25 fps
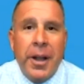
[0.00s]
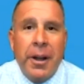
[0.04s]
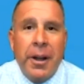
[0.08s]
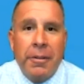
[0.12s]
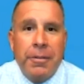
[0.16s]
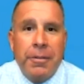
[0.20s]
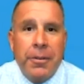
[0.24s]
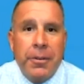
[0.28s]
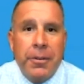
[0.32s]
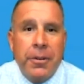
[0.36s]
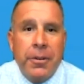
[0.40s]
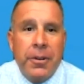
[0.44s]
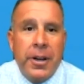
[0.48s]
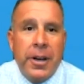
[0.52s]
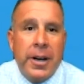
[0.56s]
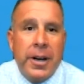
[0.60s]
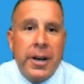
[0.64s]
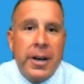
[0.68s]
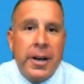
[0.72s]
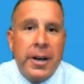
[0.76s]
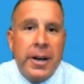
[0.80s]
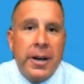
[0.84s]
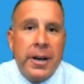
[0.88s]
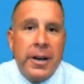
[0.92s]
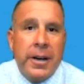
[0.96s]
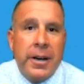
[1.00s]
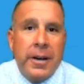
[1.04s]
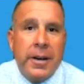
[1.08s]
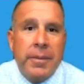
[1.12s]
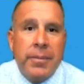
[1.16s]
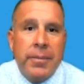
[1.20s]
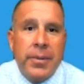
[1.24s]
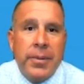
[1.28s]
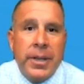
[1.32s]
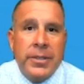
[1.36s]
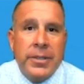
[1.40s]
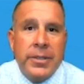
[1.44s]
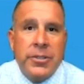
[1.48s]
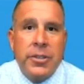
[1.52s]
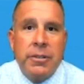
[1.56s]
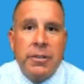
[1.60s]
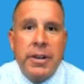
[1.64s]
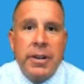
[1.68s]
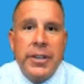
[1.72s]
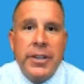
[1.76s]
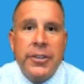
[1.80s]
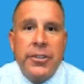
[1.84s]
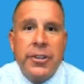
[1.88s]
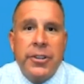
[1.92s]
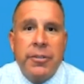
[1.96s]
careful
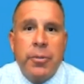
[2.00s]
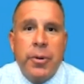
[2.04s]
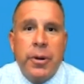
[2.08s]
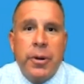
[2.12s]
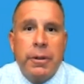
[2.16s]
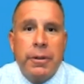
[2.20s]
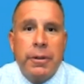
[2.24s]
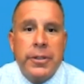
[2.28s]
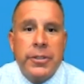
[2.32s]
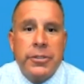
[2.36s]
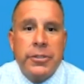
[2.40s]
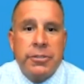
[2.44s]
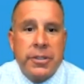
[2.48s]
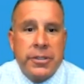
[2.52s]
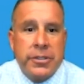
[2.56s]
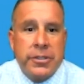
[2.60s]
consideration of whether these